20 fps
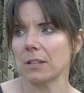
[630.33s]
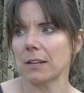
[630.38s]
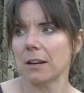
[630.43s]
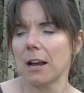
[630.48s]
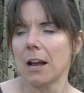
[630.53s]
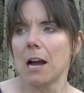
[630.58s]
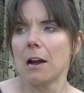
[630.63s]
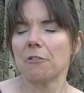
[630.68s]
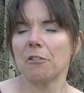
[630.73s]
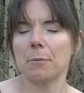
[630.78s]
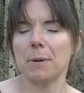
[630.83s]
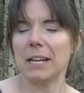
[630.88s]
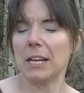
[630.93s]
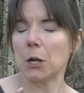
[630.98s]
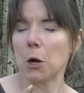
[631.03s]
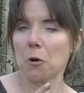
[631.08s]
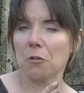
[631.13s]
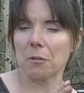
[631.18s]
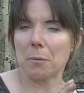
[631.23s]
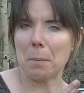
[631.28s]
And for me
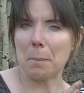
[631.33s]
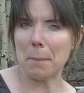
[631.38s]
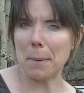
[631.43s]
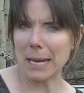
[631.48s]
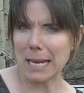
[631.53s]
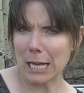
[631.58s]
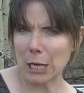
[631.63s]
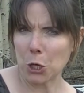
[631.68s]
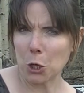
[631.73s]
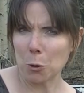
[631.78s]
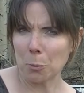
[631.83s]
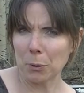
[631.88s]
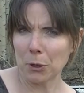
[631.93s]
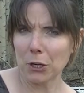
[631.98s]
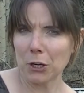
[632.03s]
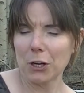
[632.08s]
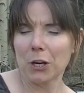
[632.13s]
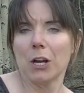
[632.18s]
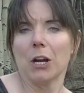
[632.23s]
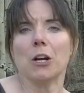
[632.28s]
to go from a Mini
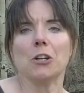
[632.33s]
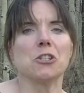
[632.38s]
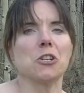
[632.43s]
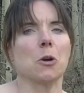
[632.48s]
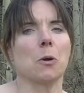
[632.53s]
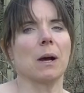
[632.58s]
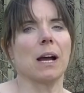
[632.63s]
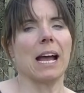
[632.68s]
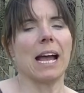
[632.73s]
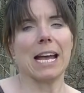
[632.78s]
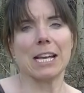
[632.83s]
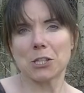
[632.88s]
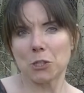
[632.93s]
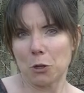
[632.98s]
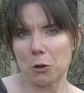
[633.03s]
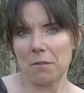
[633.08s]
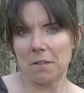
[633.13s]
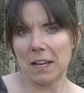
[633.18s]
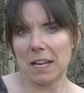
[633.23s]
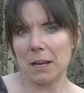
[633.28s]
Cooper to a
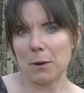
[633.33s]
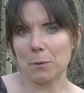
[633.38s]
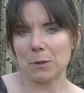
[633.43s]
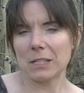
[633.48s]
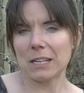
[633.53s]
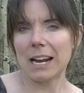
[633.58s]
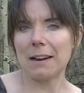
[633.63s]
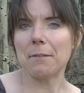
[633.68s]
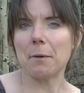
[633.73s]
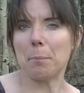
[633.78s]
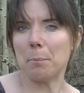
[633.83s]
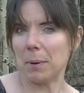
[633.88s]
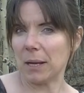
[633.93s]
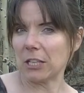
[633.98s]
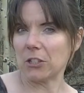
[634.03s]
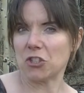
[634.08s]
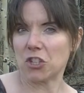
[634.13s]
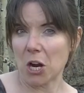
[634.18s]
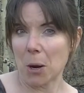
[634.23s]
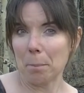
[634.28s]
SUV was kind of a
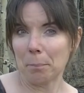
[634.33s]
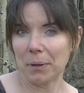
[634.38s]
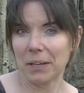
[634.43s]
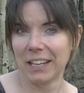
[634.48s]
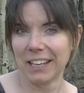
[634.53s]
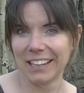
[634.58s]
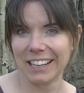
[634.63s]
big jump.